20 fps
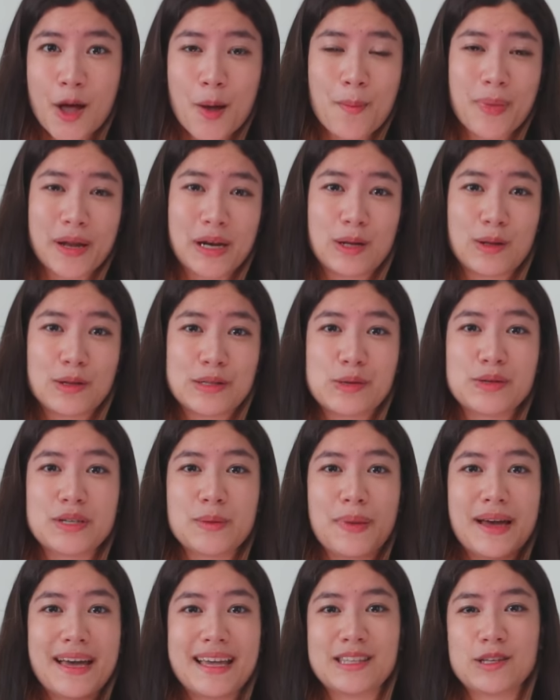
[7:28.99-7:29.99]
But it also
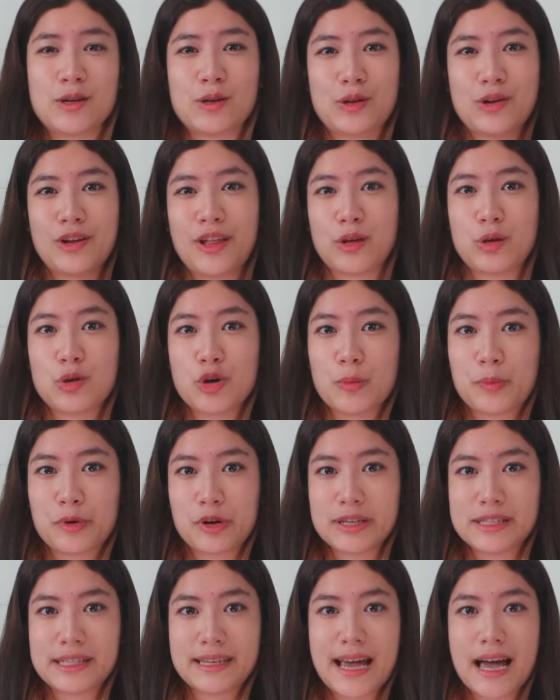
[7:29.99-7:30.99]
depends on your
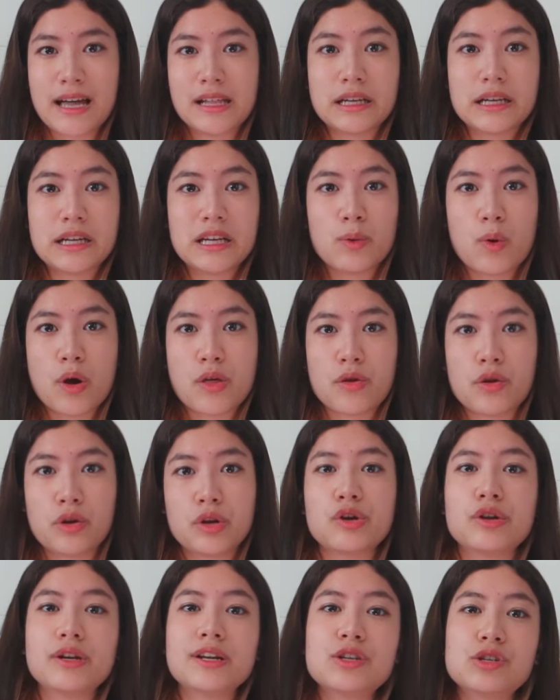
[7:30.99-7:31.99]
personality, whether
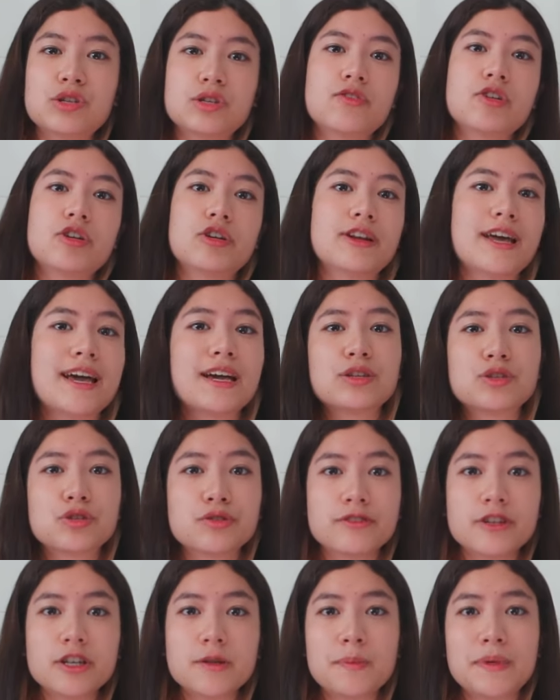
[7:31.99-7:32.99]
you're an introvert or
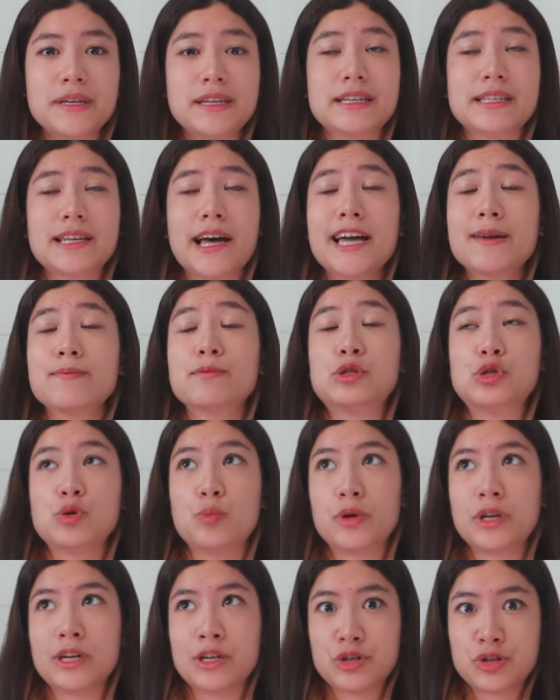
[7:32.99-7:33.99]
extrovert, because I am
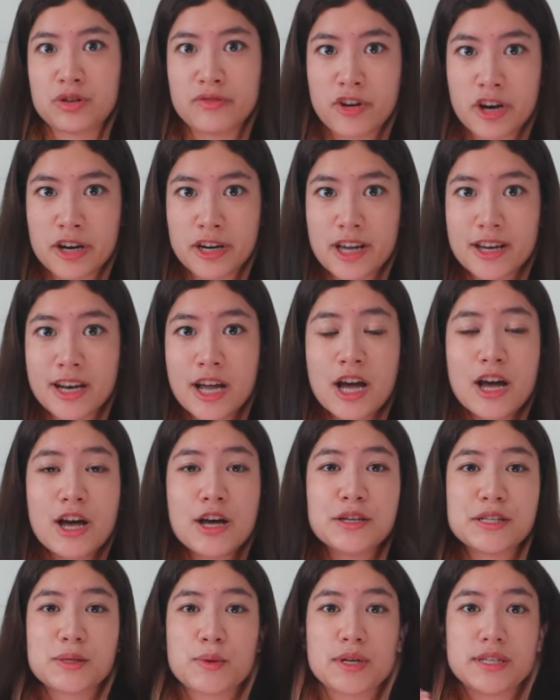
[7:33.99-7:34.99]
super introverted.
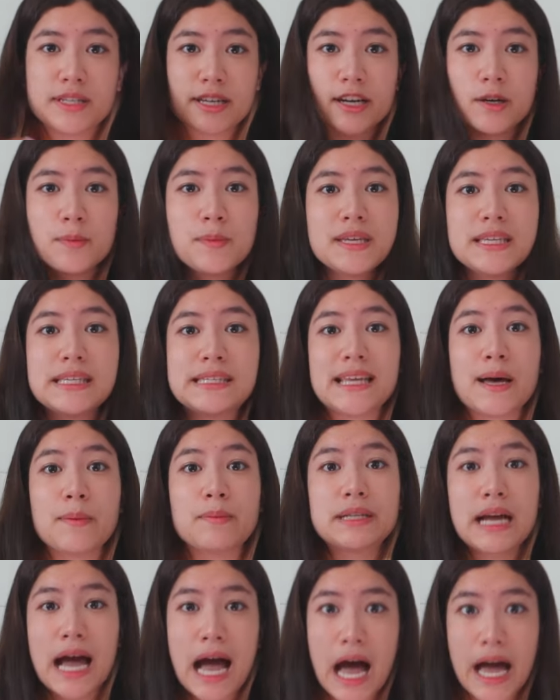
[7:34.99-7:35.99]
So it took me
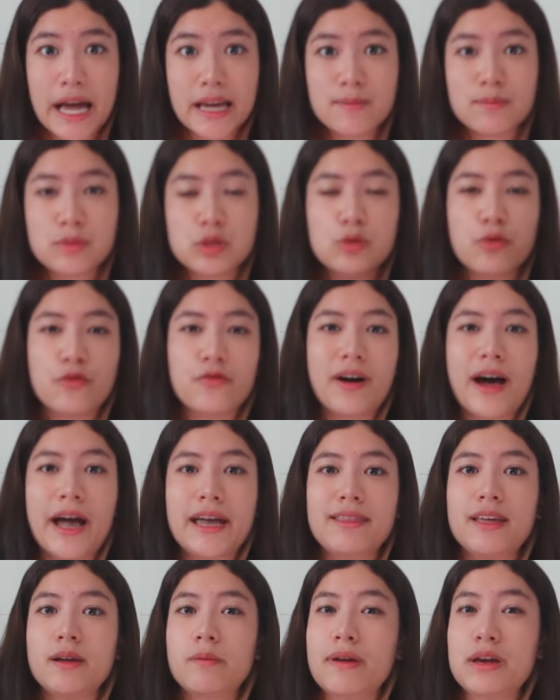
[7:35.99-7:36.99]
some time to
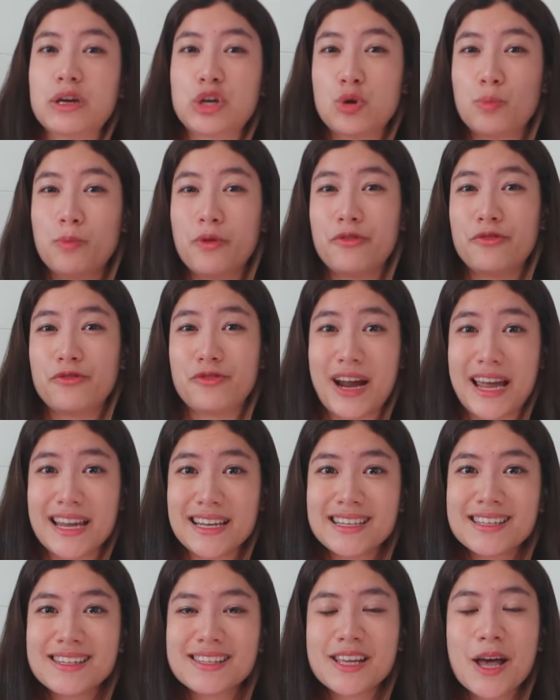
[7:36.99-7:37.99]
find like my group of
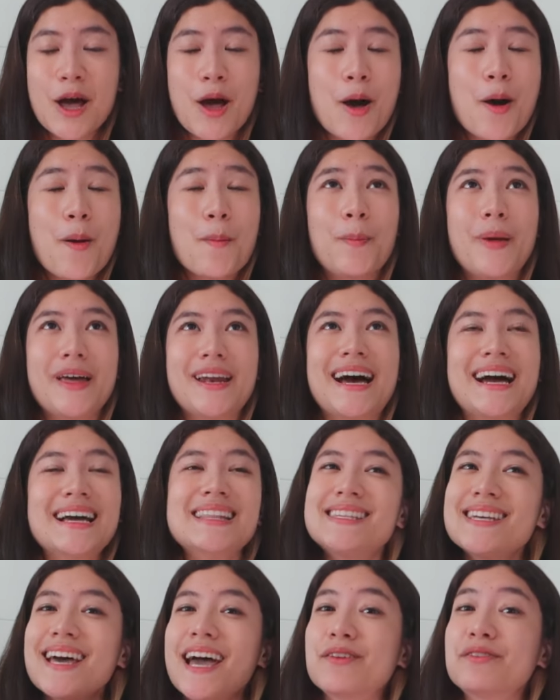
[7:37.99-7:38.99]
friends, but
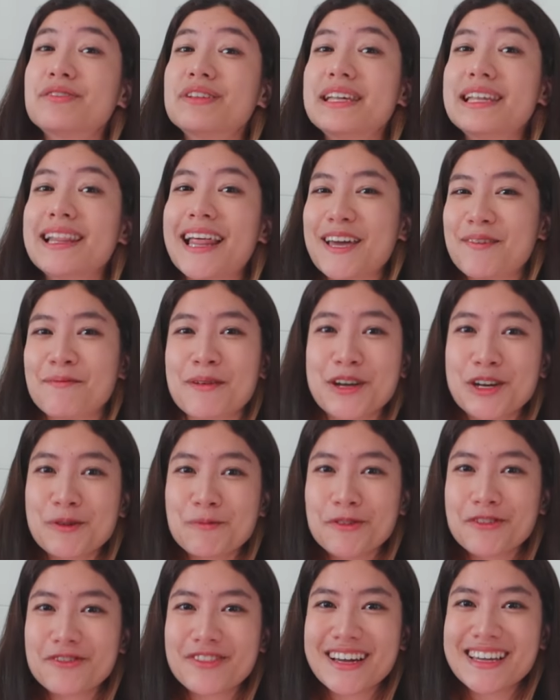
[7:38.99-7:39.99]
I'd say I really like my group
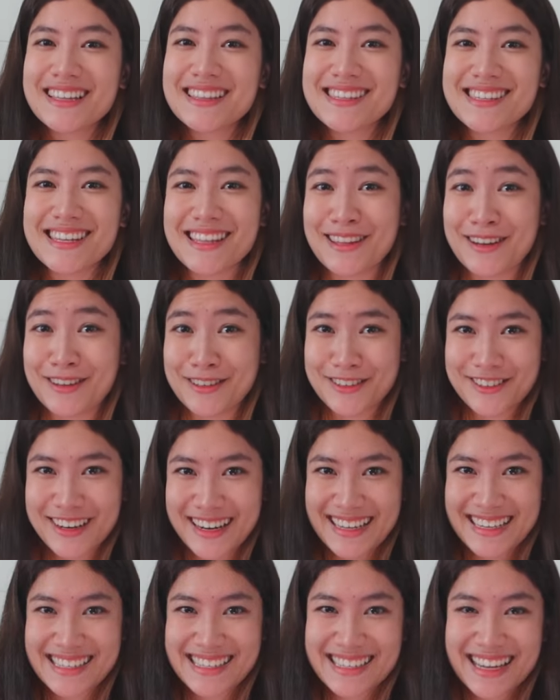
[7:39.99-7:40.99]
of friends and they're
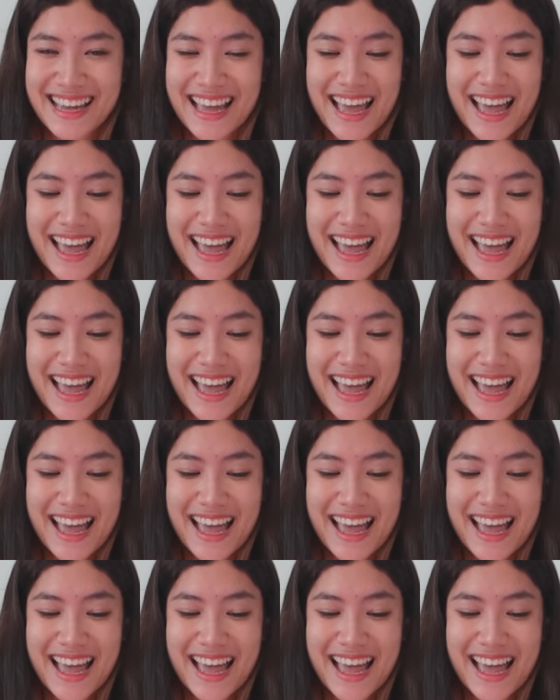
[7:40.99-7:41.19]
great.